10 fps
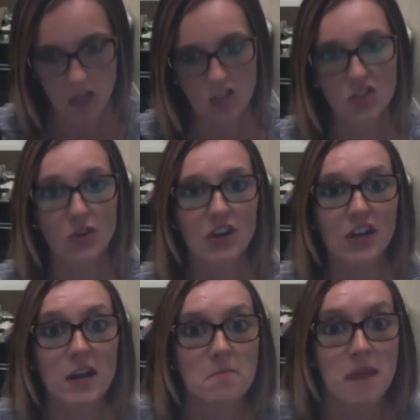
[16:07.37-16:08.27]
So you're
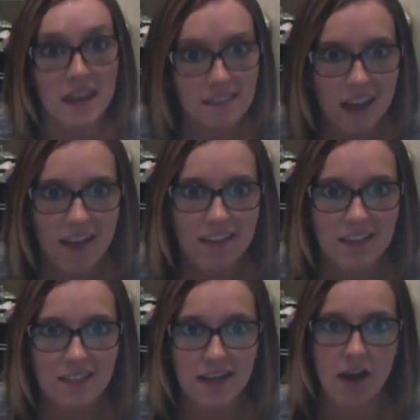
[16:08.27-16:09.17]
going to make that
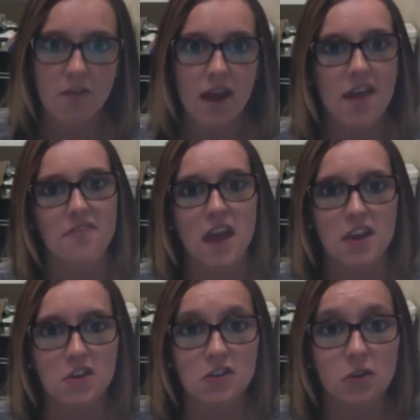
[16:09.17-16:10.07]
list now, and
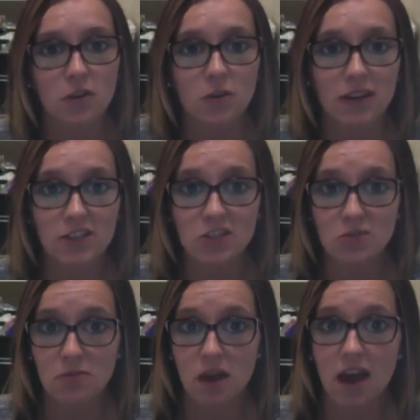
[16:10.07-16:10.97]
then you're going
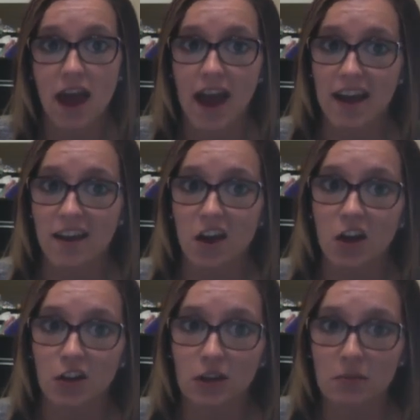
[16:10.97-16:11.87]
to add
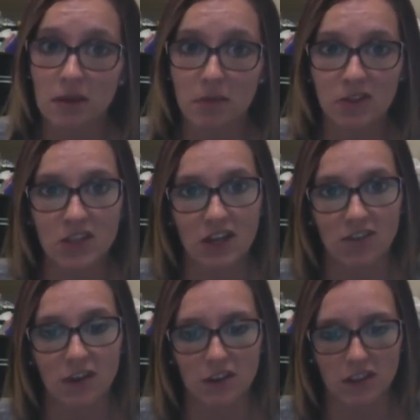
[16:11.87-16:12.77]
100 people to your
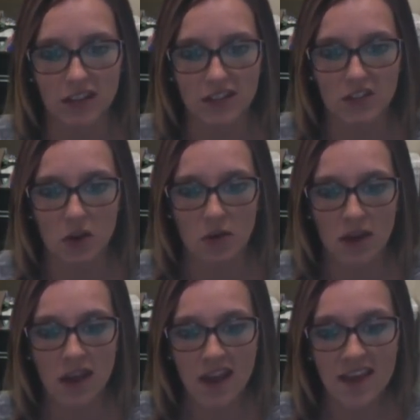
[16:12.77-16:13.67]
funnel list. So
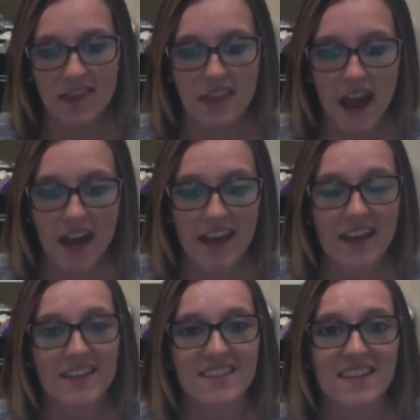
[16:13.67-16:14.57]
that
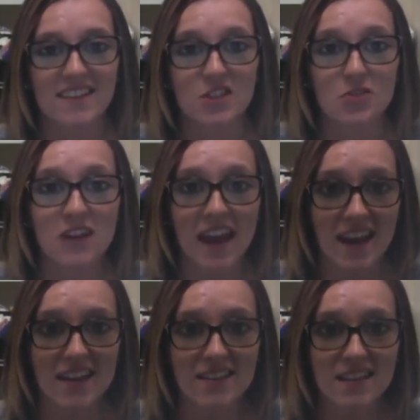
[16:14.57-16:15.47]
is
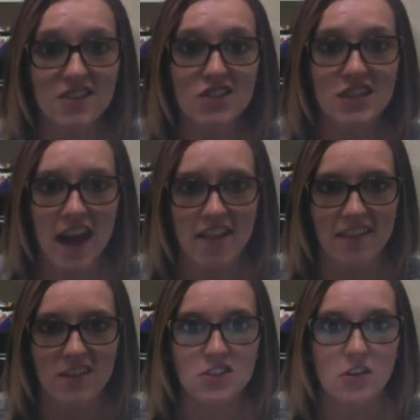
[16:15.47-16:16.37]
today's
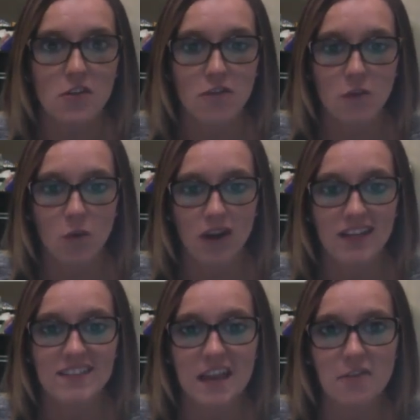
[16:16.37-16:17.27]
challenge for
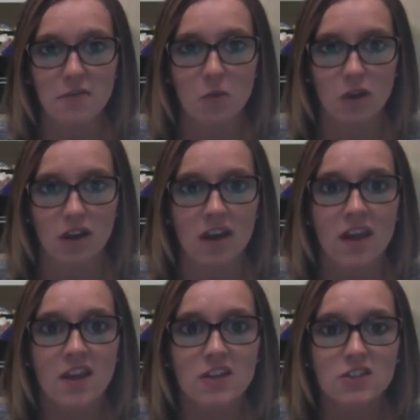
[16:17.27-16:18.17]
day 4.
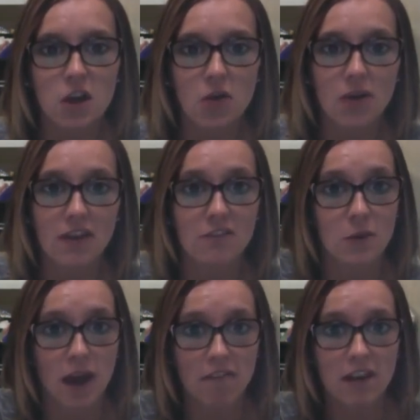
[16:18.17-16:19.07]
So if you
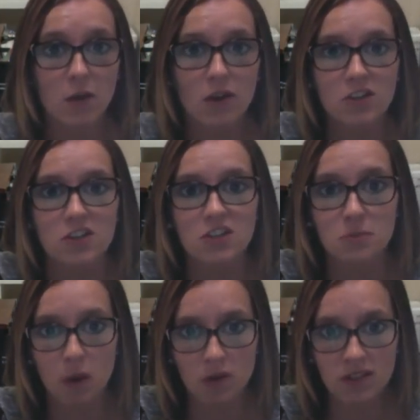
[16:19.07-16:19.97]
have any questions,
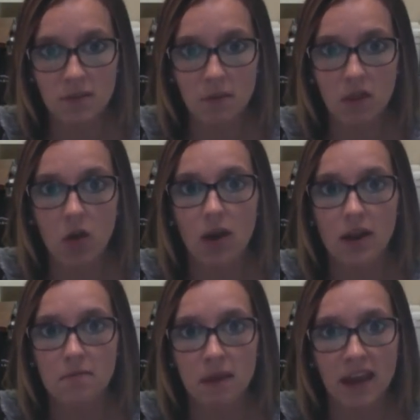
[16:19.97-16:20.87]
post them below,
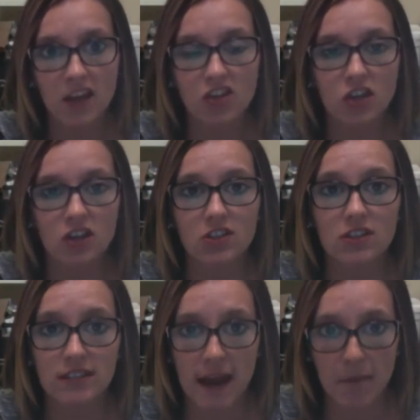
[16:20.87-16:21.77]
and make sure to
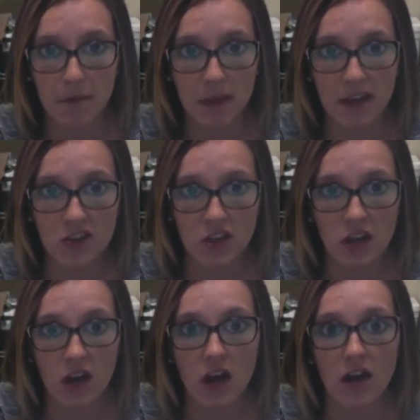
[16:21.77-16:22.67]
snap a
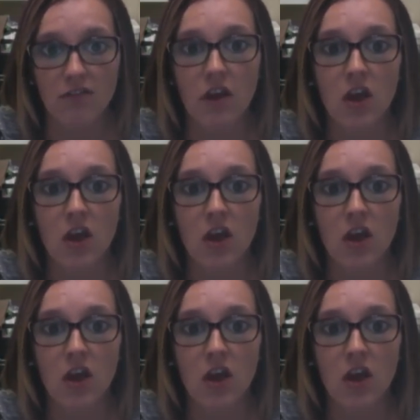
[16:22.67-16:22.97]
picture of